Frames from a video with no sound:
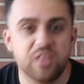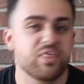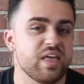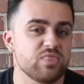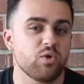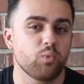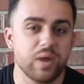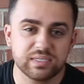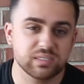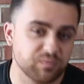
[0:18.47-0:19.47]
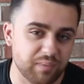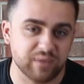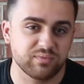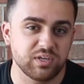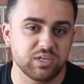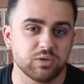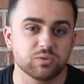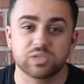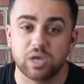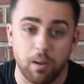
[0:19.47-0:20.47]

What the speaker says: than the rest of my videos